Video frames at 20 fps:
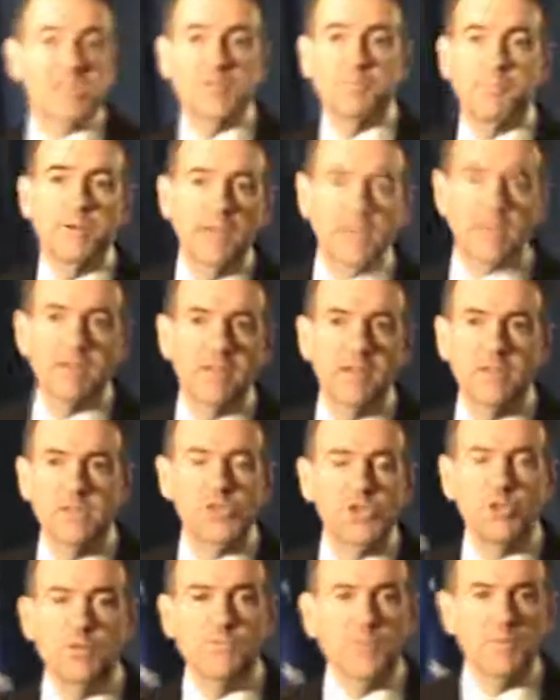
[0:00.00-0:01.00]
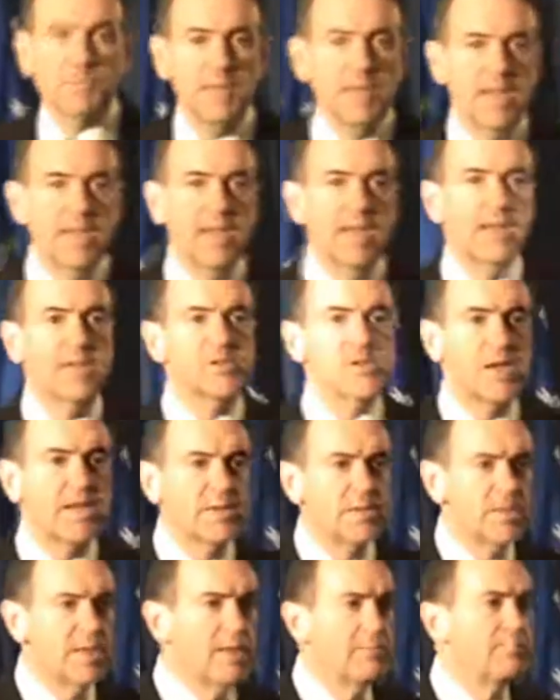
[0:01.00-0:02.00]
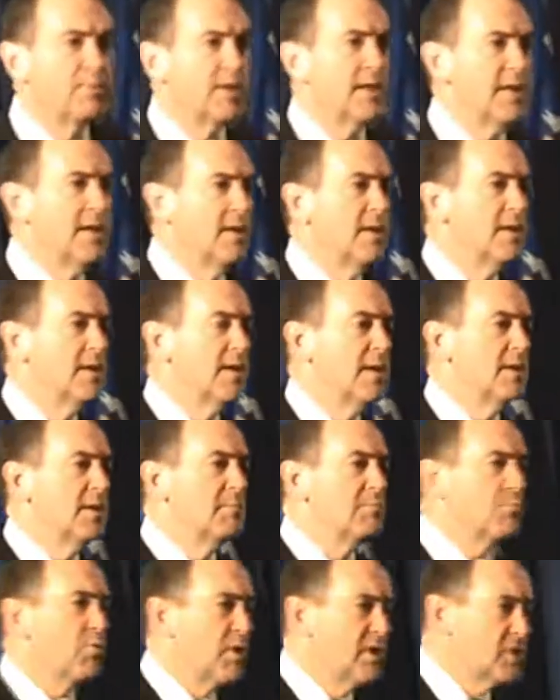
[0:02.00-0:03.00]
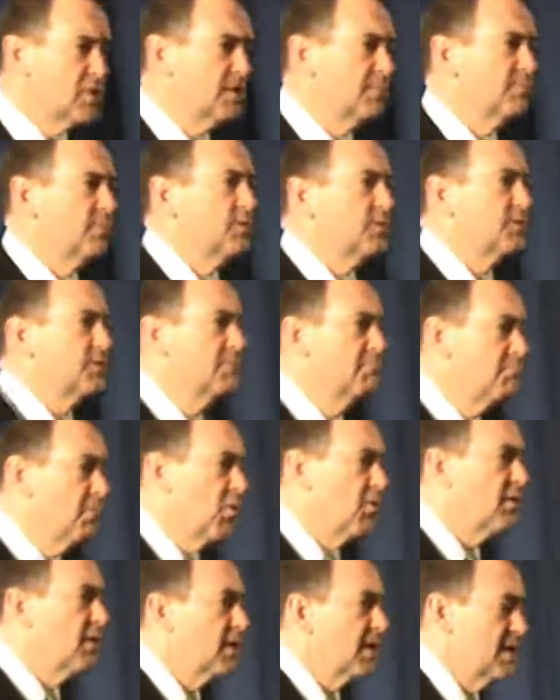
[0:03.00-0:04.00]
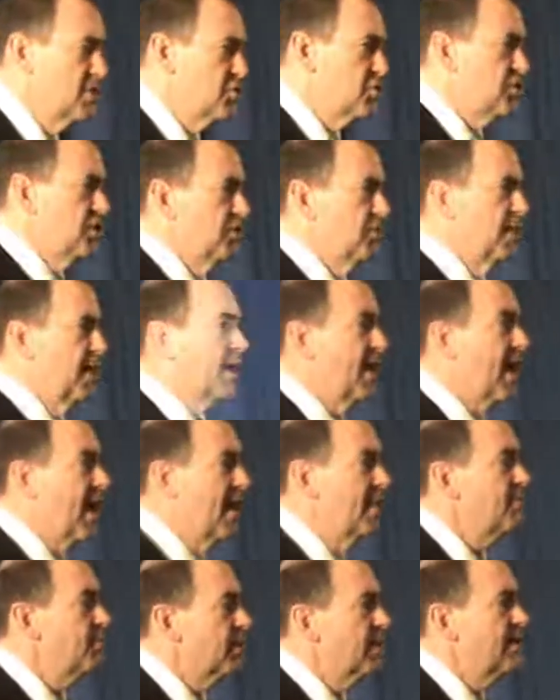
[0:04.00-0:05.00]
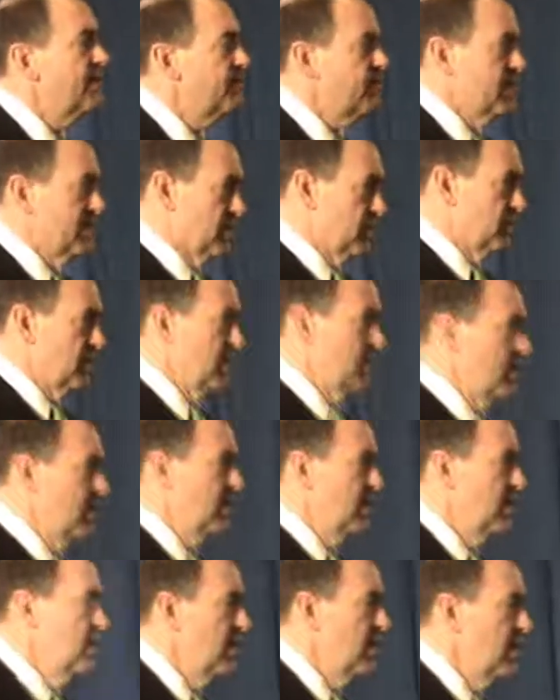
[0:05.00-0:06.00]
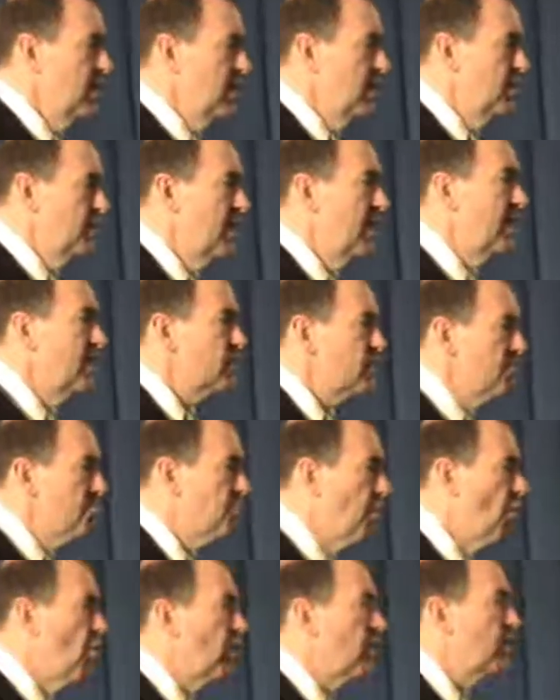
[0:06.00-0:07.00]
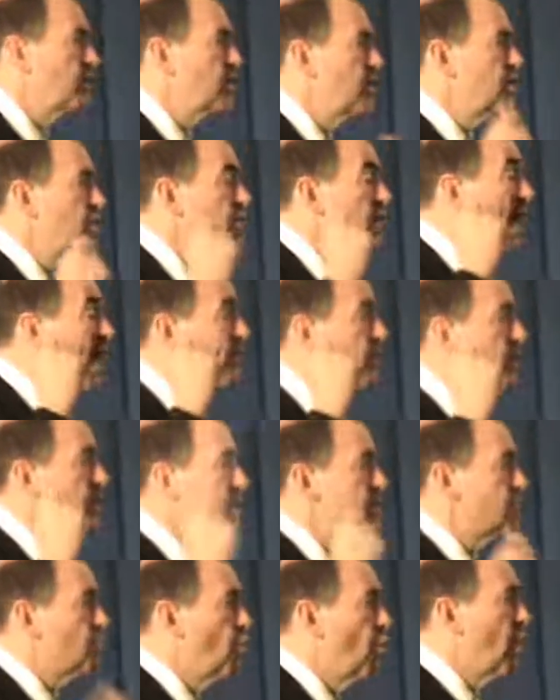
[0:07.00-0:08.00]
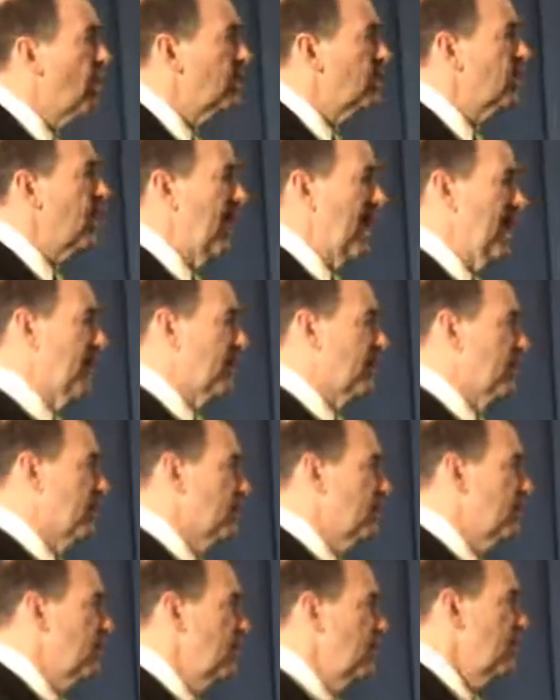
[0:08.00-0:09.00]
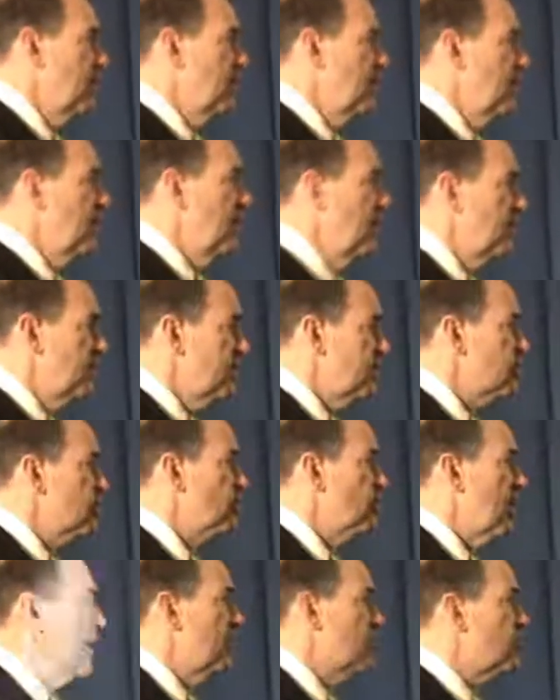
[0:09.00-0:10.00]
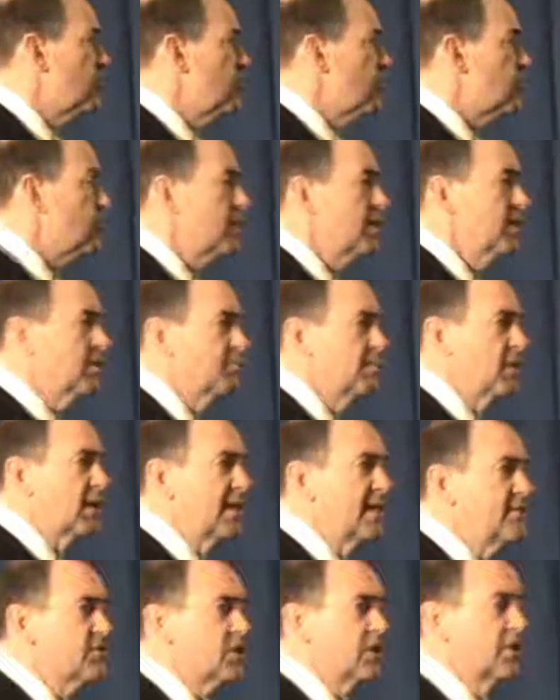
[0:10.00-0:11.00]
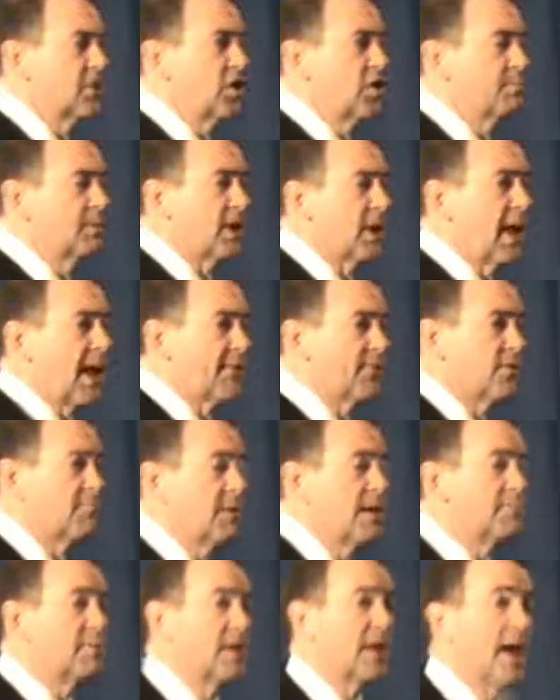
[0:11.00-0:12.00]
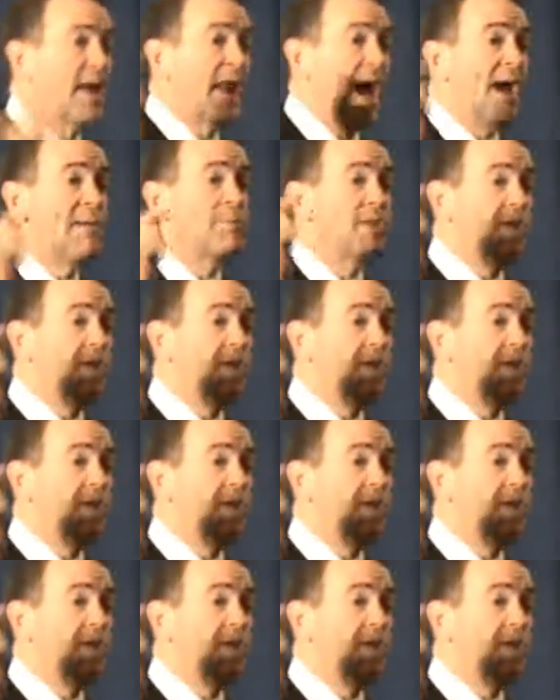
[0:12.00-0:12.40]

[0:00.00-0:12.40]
that's a political issue. For me, it is a deeply principled moral issue. And I believe this, that it's important that you have at least one candidate in this race who still believes in human life and